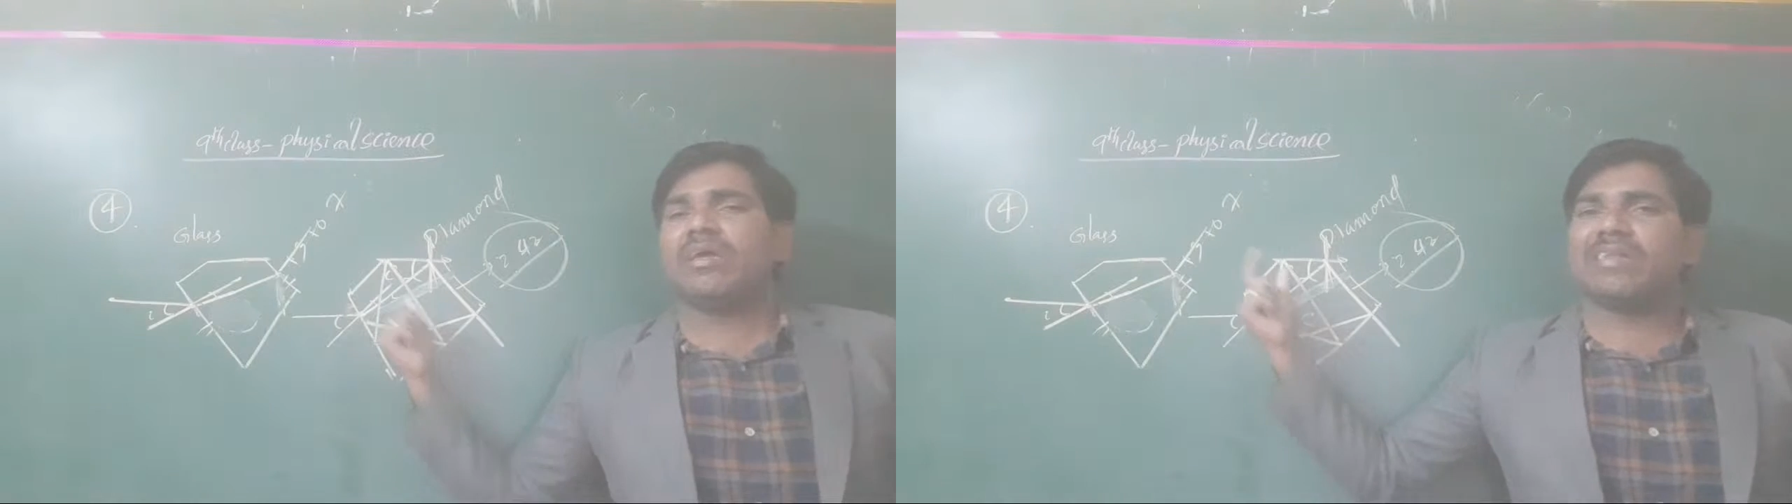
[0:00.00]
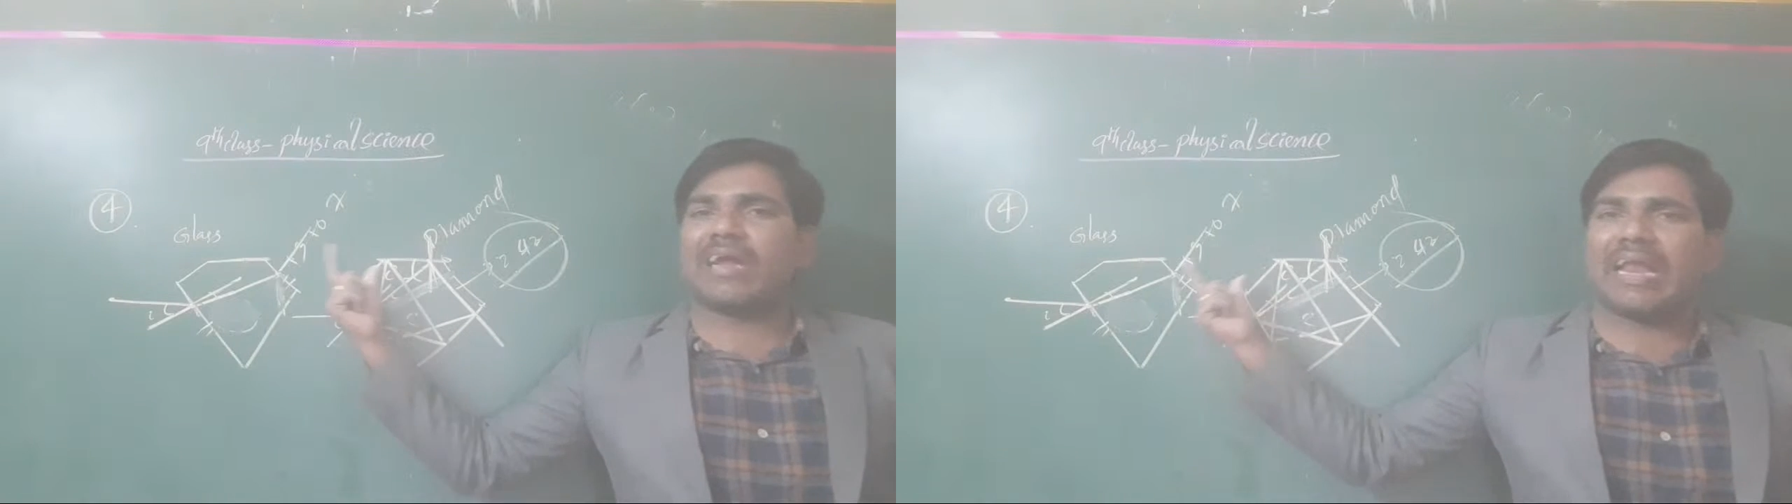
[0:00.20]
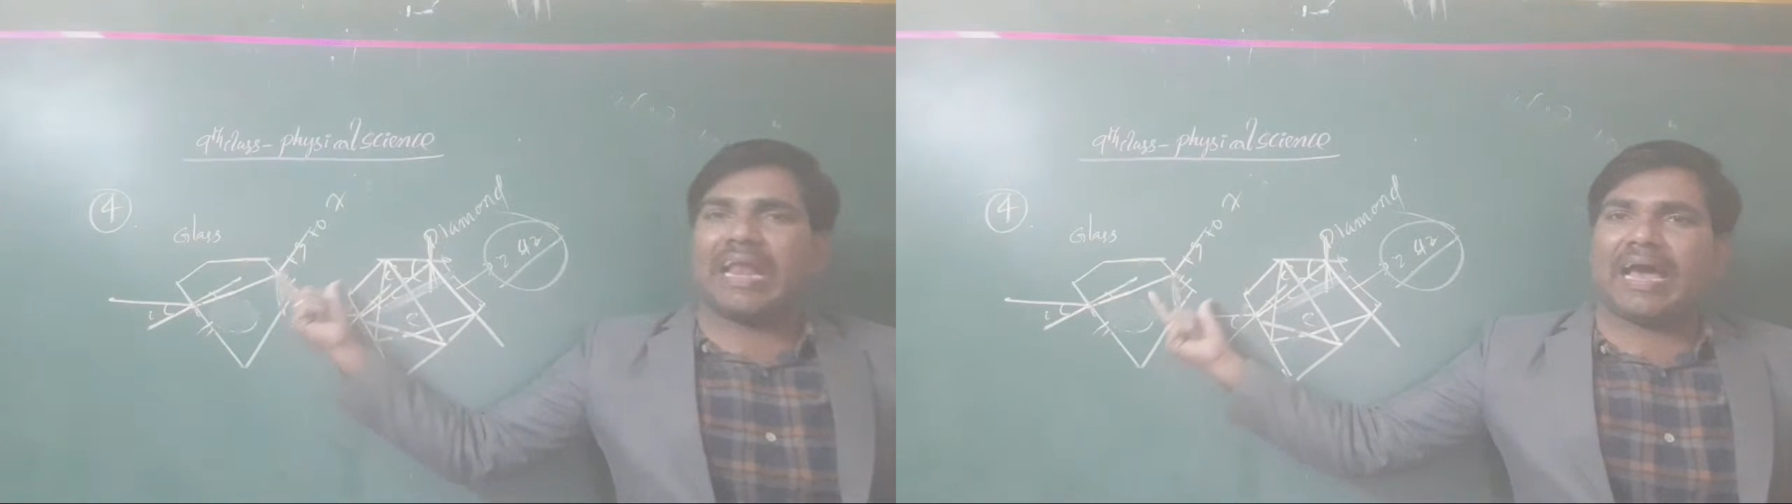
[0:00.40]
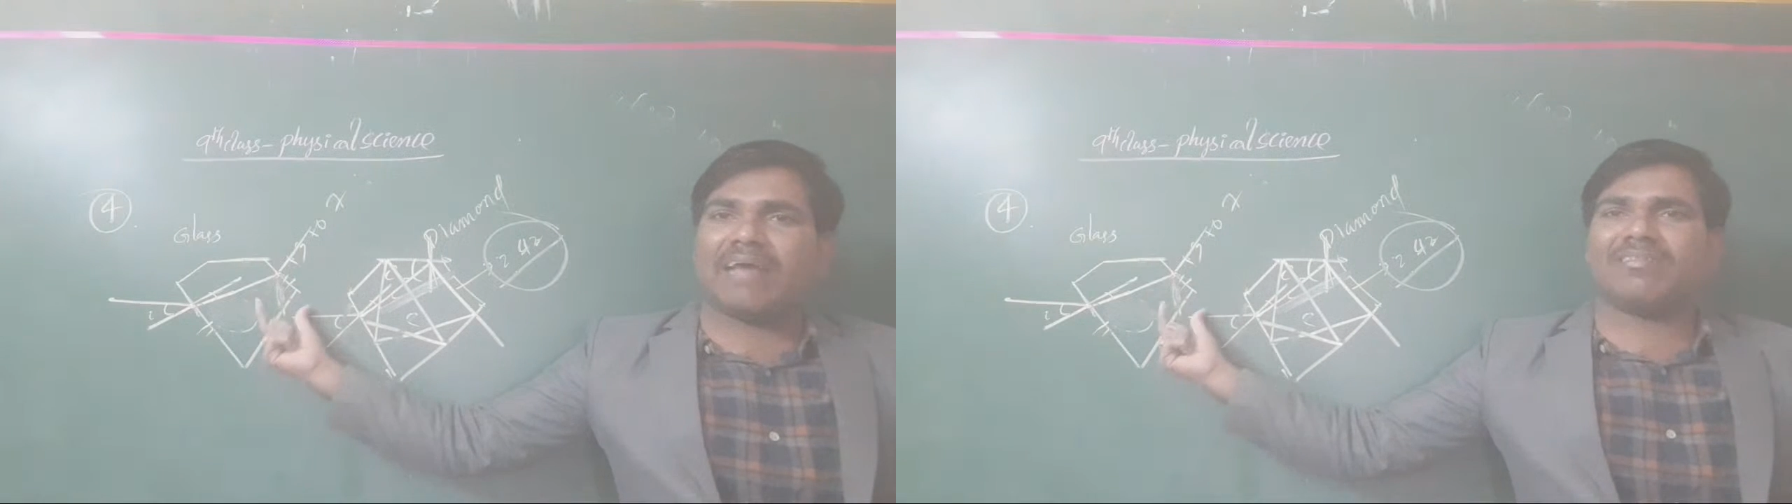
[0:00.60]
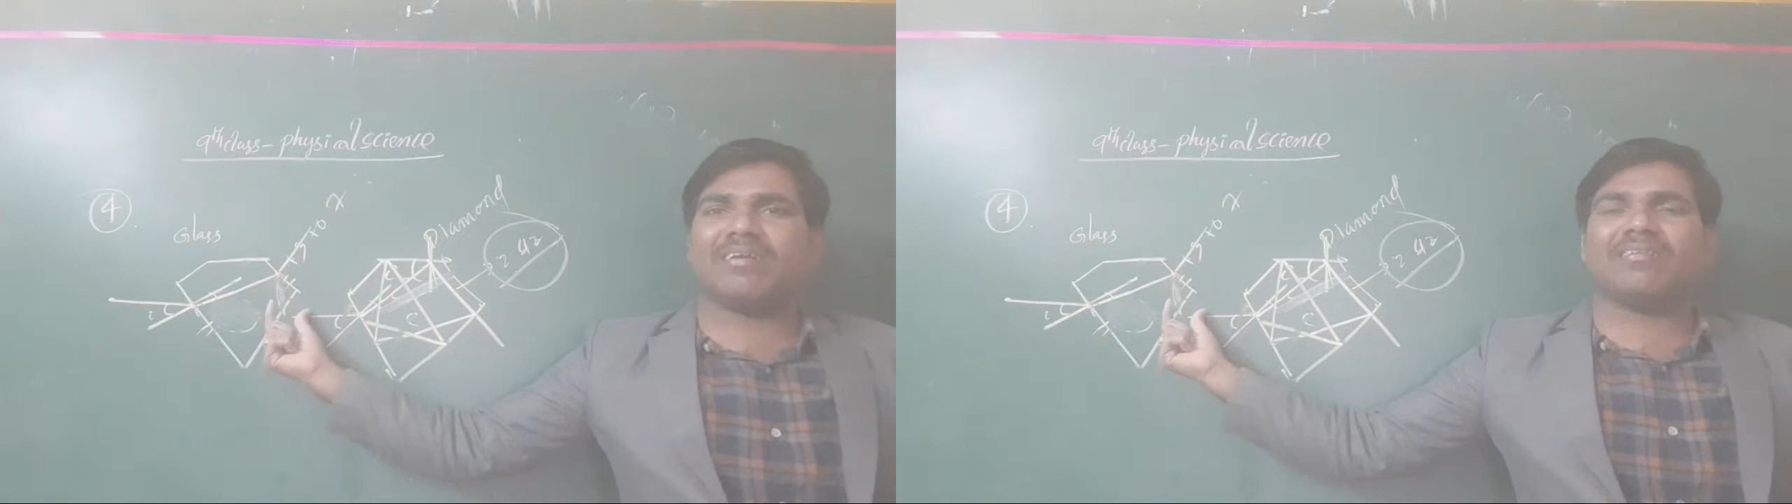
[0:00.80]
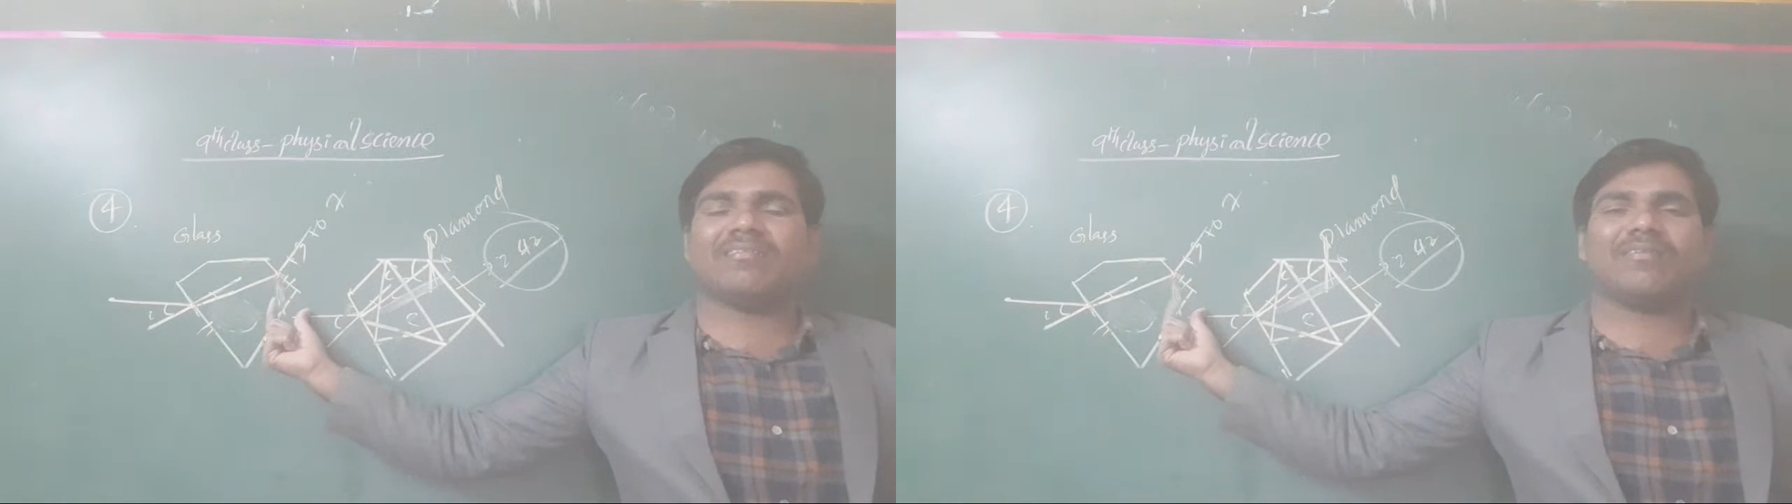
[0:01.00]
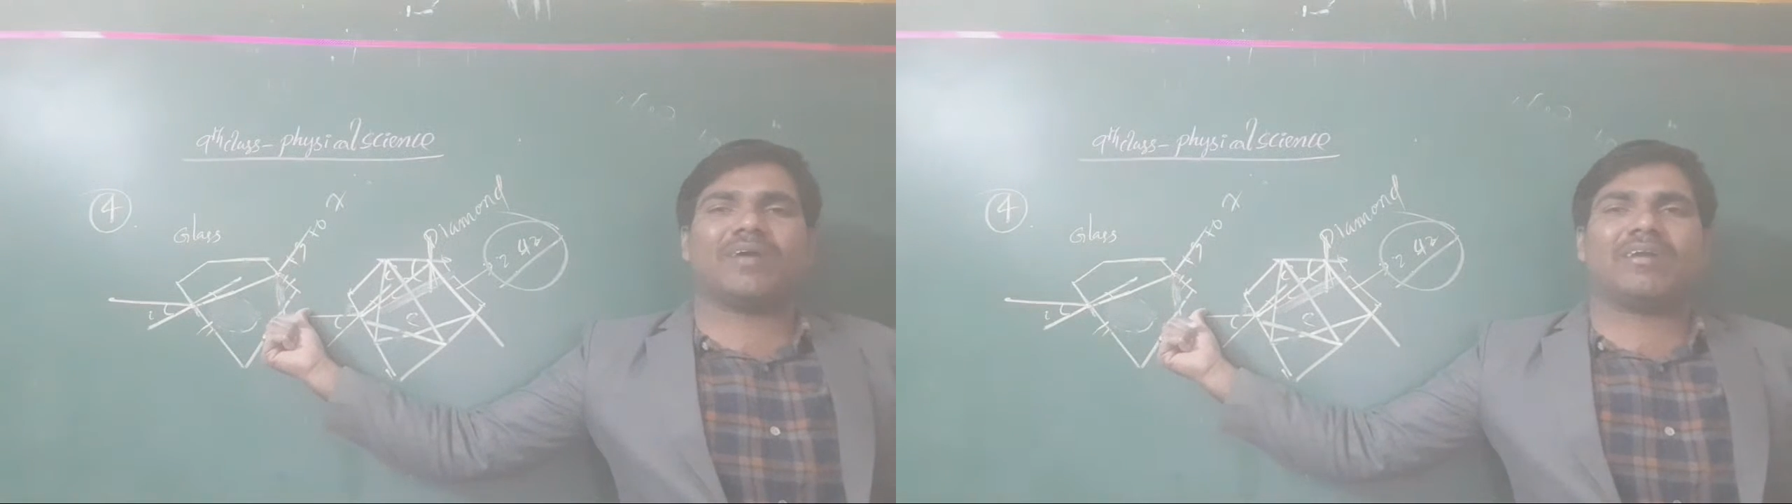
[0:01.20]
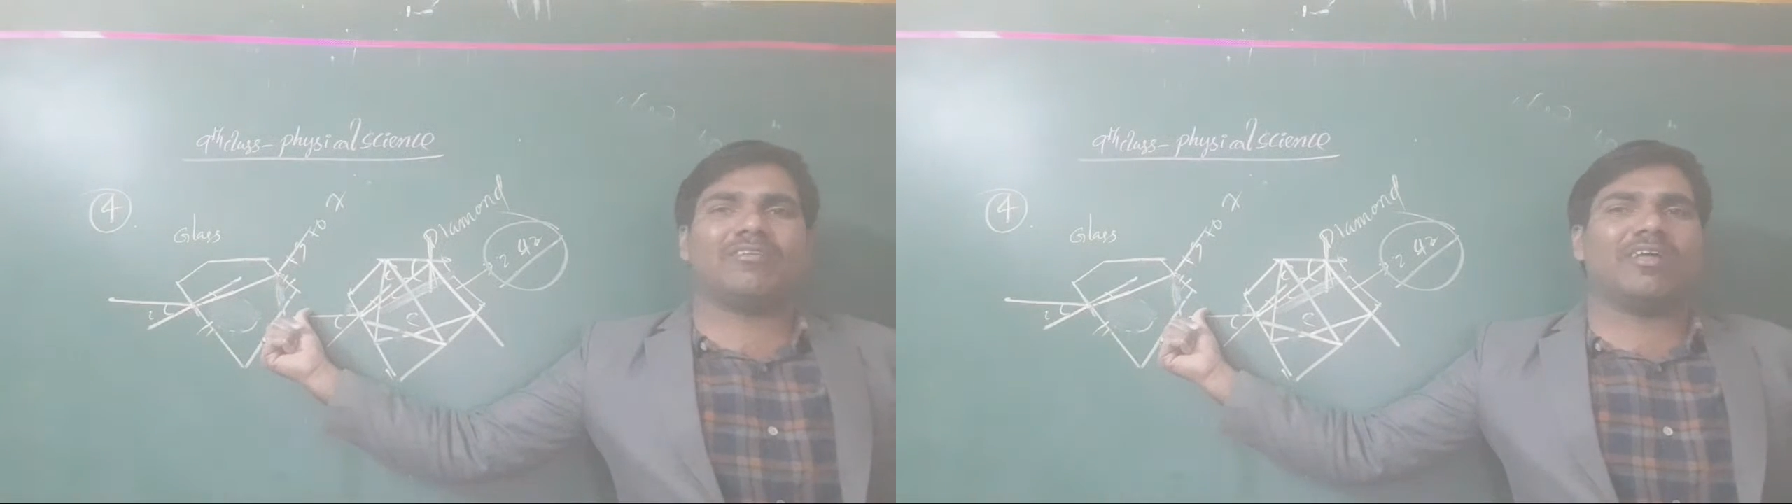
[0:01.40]
In the glass there is a
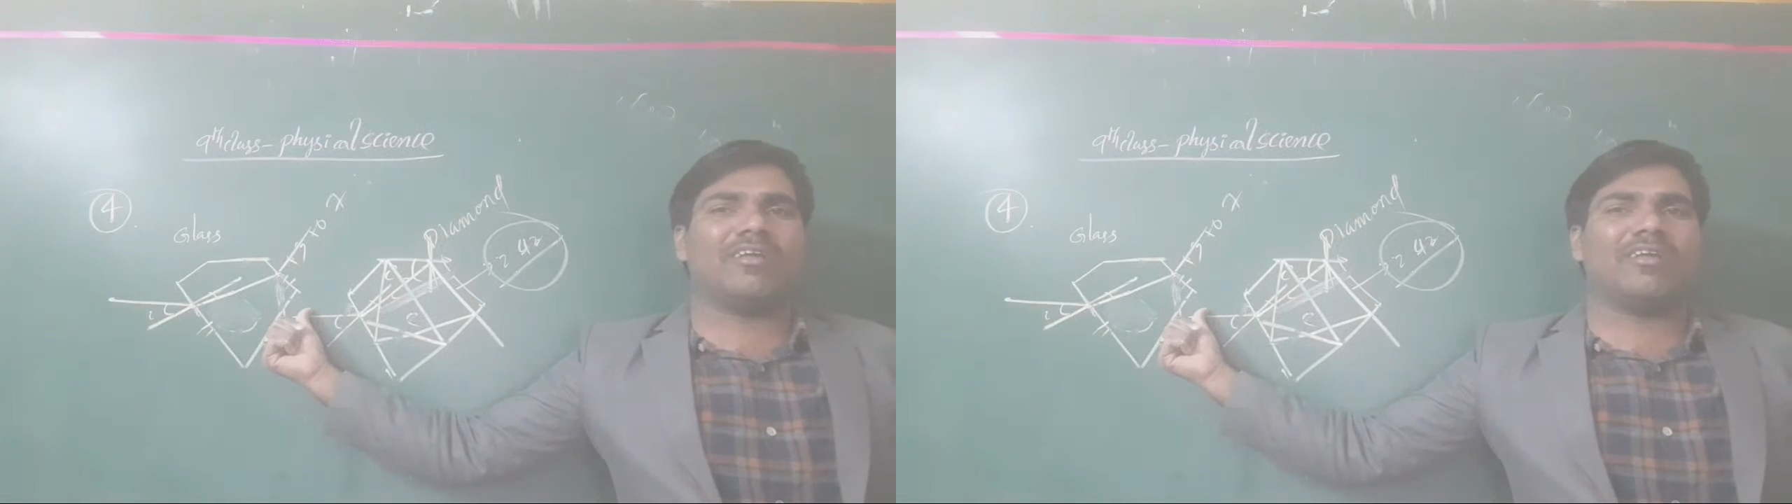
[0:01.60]
what?